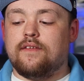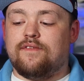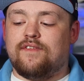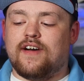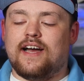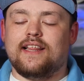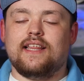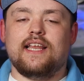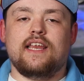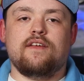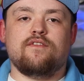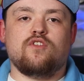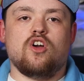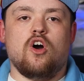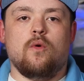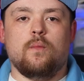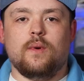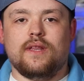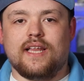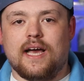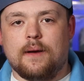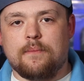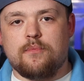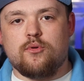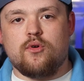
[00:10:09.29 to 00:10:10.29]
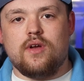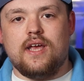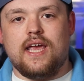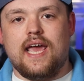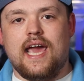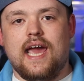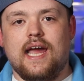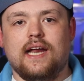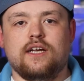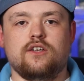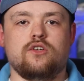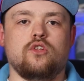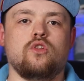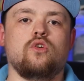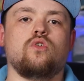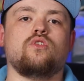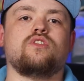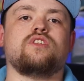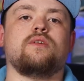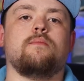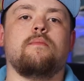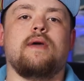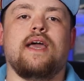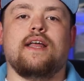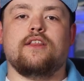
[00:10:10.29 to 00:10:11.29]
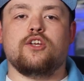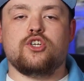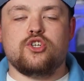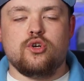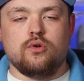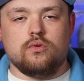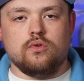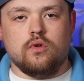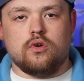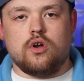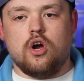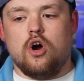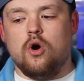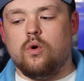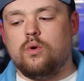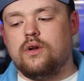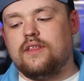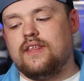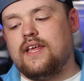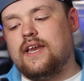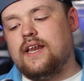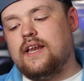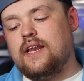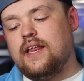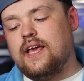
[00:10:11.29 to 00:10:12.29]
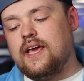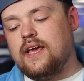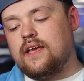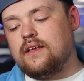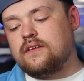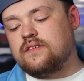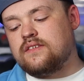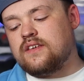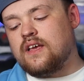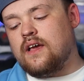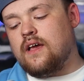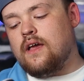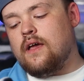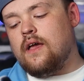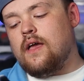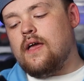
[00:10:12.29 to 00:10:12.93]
the fact that they've gone with that pre-aged look to make the shoe look older than it is.